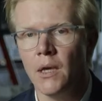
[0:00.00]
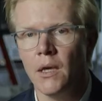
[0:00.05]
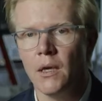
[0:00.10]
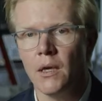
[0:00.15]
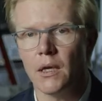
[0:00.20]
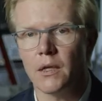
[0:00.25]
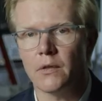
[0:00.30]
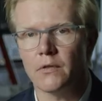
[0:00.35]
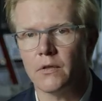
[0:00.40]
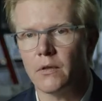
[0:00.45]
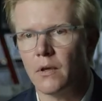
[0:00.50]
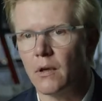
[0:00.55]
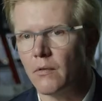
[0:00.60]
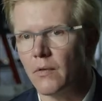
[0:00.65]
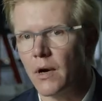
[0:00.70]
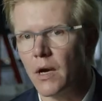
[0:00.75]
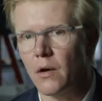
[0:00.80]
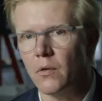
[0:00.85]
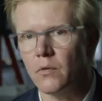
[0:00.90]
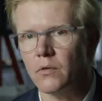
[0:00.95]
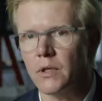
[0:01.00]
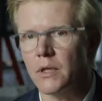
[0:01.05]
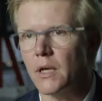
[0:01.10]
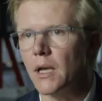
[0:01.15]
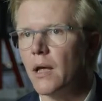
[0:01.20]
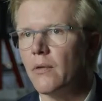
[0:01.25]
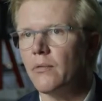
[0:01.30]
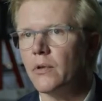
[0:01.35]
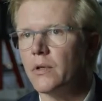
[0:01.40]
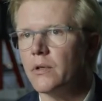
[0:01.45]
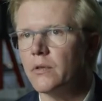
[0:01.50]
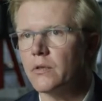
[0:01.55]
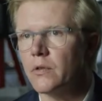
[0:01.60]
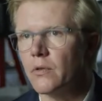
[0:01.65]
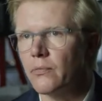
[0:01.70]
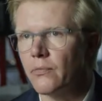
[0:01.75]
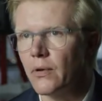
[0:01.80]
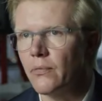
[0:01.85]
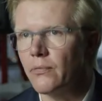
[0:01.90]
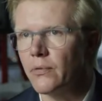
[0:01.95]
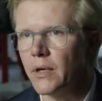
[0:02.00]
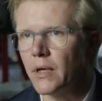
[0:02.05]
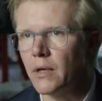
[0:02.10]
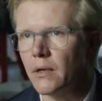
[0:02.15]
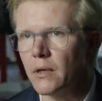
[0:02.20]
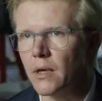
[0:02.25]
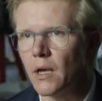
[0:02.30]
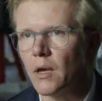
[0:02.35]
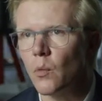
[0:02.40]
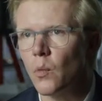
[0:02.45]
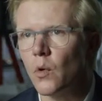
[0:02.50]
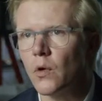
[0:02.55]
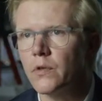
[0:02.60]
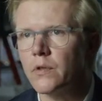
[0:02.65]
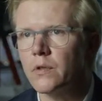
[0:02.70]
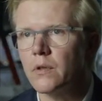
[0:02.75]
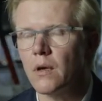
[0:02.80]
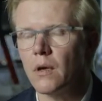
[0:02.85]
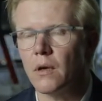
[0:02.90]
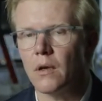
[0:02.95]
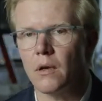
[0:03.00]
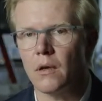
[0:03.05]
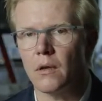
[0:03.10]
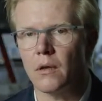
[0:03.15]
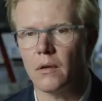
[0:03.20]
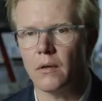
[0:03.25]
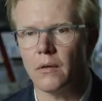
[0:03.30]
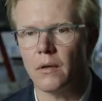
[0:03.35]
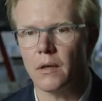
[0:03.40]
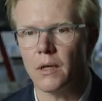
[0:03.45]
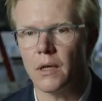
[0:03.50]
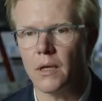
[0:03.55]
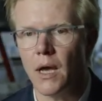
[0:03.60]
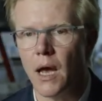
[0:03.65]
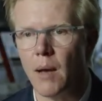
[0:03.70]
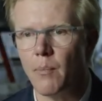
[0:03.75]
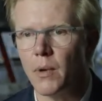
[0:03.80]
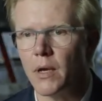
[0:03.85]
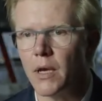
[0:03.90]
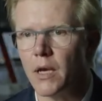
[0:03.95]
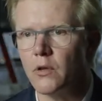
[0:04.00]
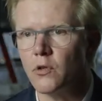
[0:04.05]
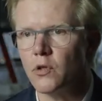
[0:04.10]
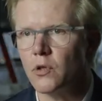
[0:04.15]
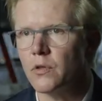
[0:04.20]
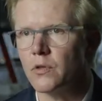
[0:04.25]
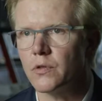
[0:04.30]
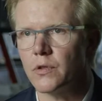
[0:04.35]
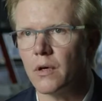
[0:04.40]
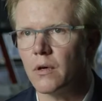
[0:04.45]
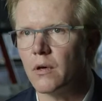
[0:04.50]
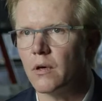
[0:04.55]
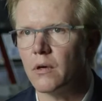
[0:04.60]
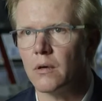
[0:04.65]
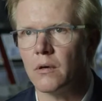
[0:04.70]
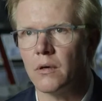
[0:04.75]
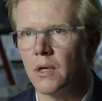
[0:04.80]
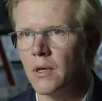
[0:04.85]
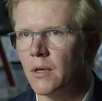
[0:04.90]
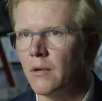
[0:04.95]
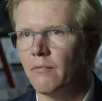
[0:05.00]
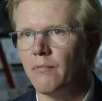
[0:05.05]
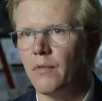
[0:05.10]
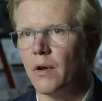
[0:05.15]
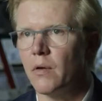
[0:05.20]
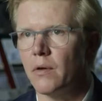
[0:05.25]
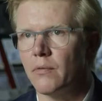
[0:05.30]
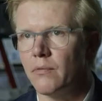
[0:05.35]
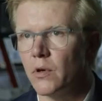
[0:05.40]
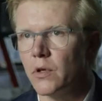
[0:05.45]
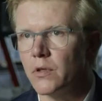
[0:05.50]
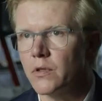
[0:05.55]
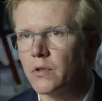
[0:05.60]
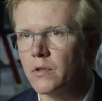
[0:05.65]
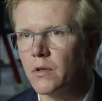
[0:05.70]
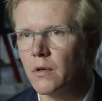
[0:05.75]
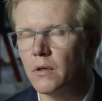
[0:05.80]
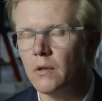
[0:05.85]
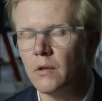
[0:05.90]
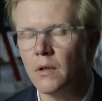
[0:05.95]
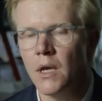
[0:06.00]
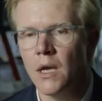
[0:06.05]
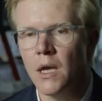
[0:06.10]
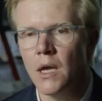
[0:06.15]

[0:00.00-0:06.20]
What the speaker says: It's around 11 to 15 kilowatts. The applications are very versatile.